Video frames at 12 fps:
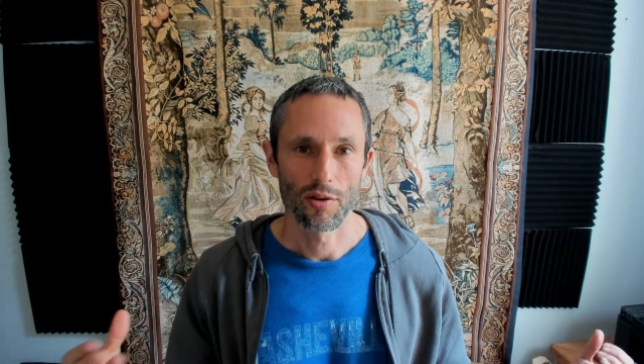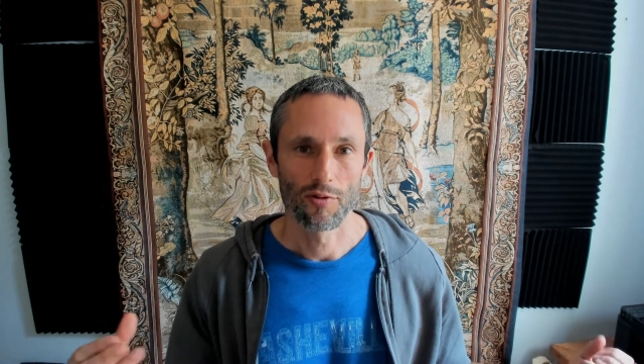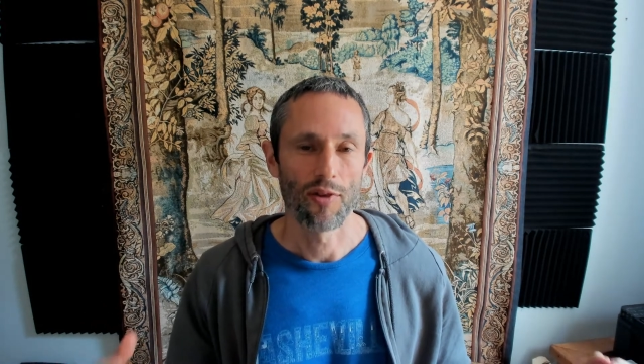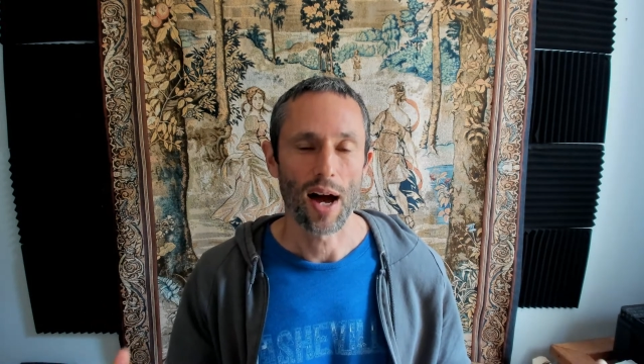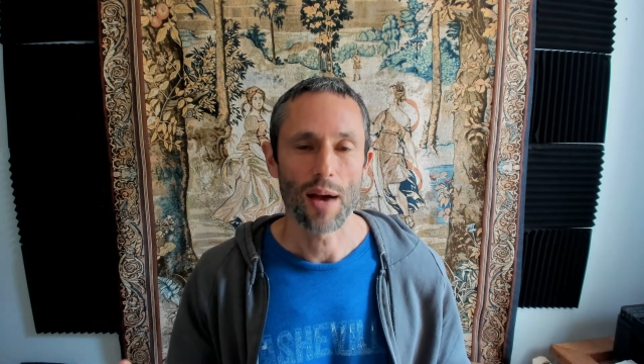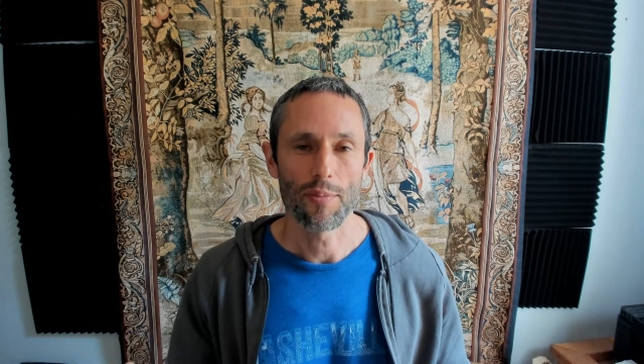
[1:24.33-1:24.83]

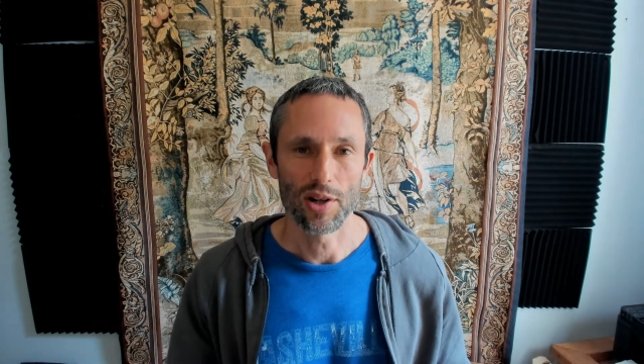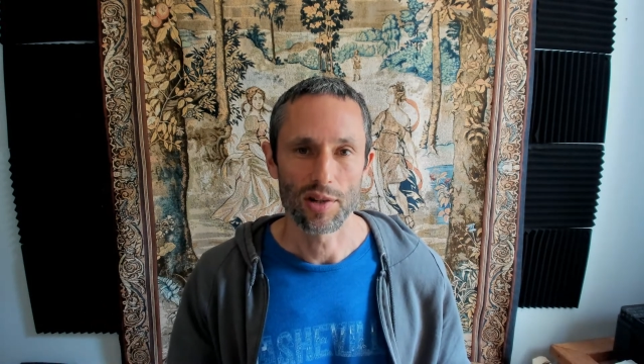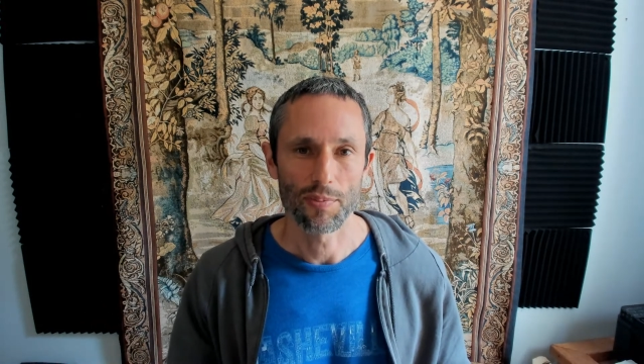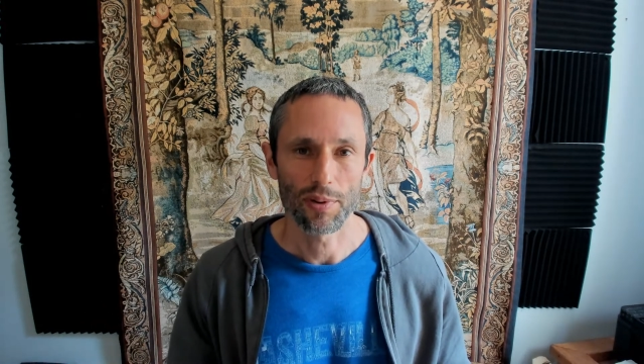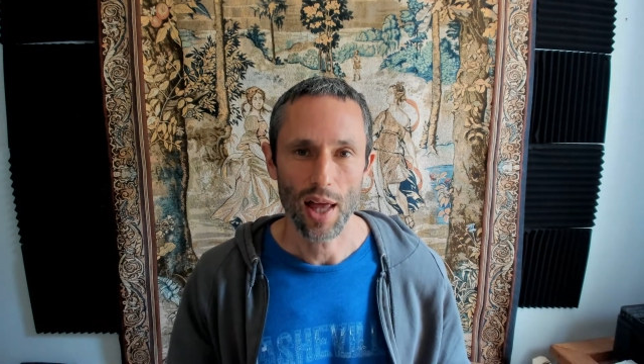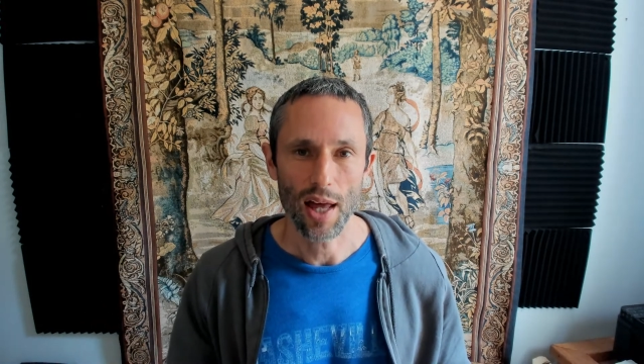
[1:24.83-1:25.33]
vibrant
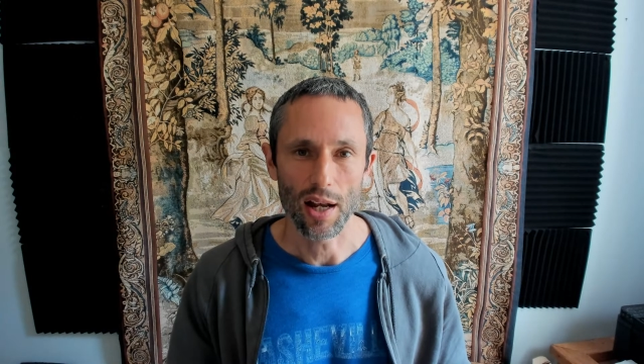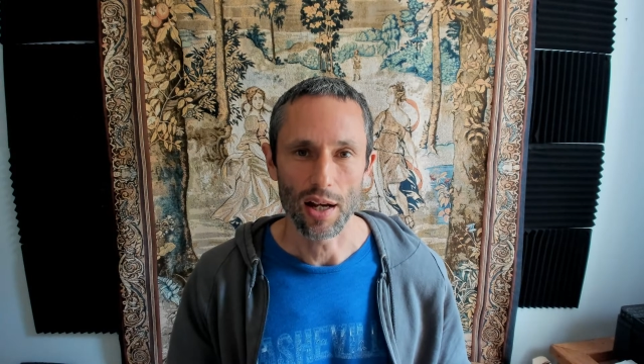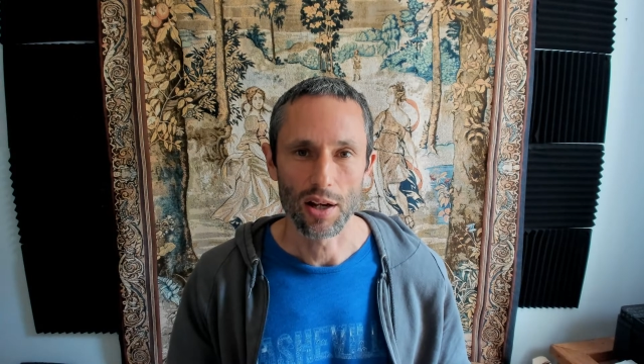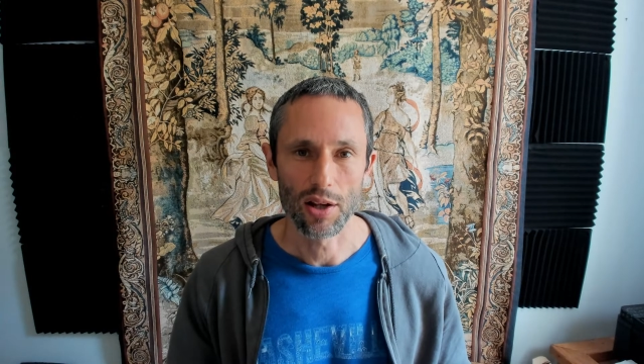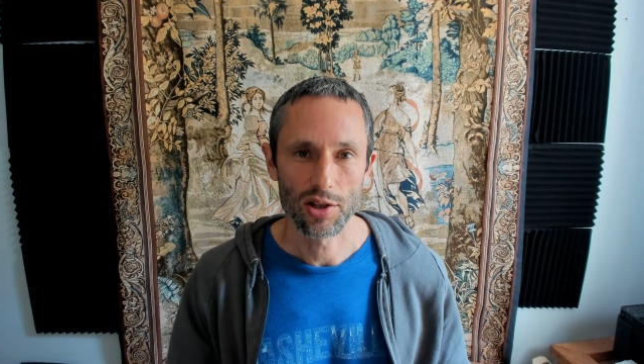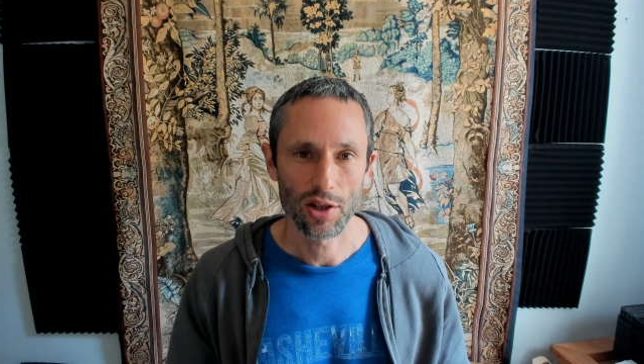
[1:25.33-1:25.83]
planet
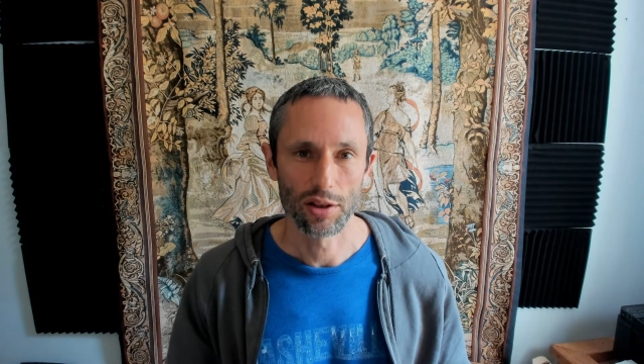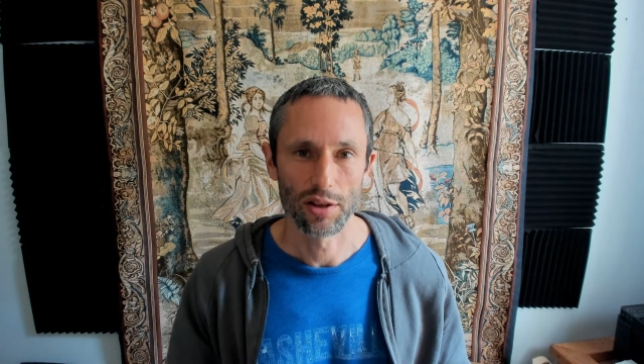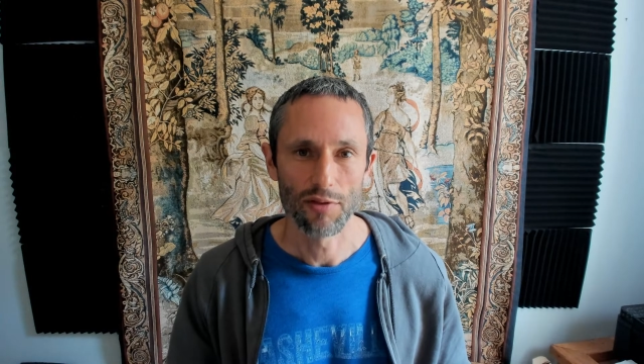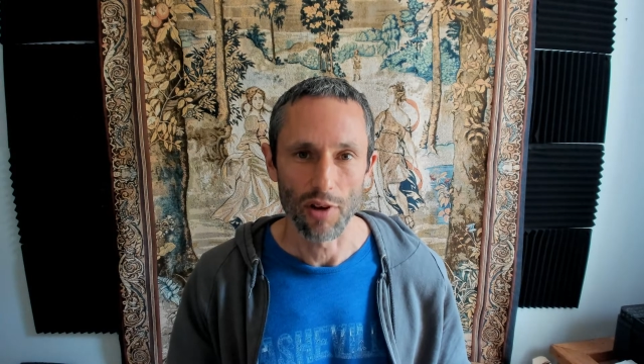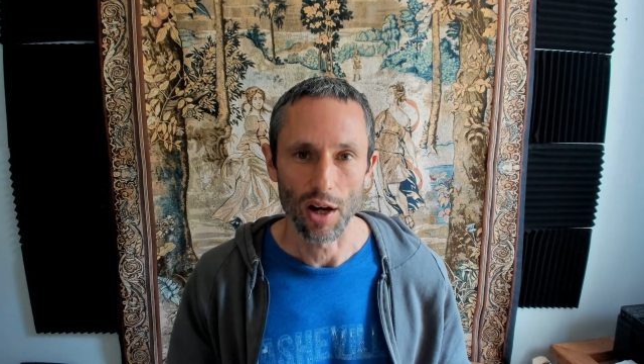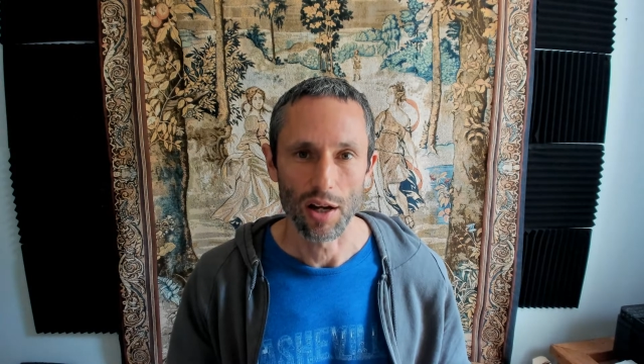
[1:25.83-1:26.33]
to
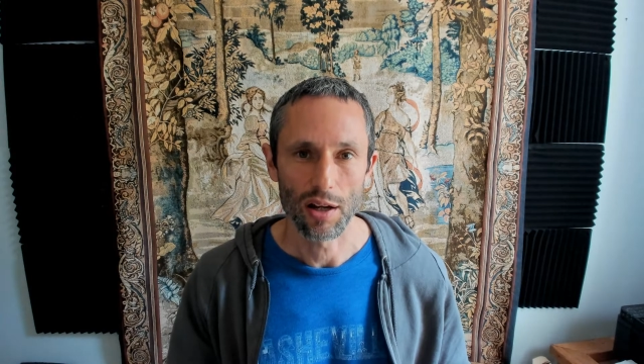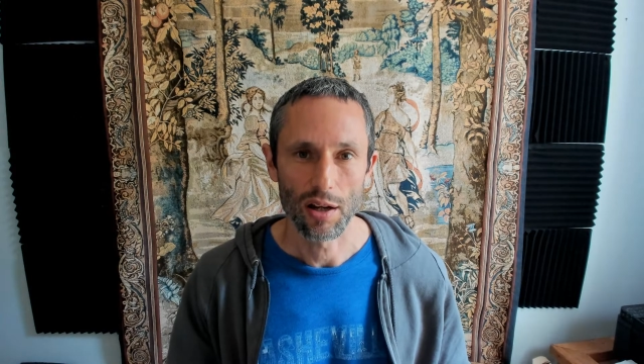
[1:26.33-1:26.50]
live on.